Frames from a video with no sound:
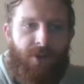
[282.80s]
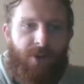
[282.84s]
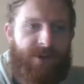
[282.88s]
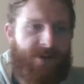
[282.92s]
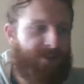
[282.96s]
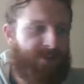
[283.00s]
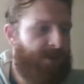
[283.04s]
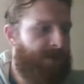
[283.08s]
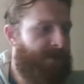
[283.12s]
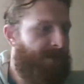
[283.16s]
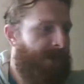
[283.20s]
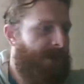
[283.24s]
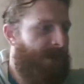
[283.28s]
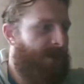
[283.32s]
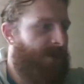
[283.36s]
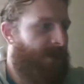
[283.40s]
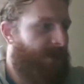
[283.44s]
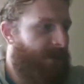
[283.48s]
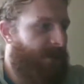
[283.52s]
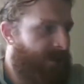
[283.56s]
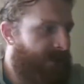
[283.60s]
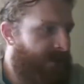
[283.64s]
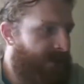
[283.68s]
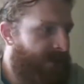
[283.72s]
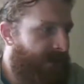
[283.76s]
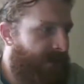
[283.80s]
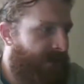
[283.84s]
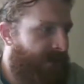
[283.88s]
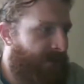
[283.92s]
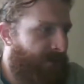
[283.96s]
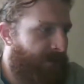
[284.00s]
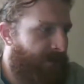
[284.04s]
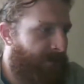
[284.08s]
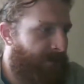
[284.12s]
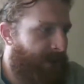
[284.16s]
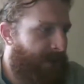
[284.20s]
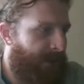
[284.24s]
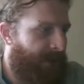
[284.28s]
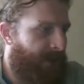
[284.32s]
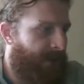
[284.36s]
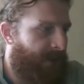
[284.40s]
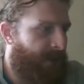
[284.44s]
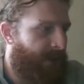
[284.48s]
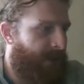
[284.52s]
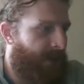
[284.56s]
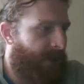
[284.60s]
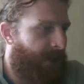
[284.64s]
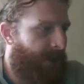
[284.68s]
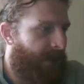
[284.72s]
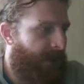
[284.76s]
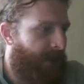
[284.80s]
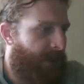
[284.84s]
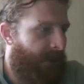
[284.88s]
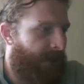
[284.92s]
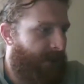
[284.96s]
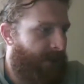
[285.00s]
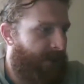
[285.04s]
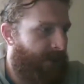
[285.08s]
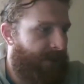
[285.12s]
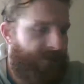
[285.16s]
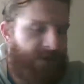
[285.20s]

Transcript: points would be, you'll see that we've been uh,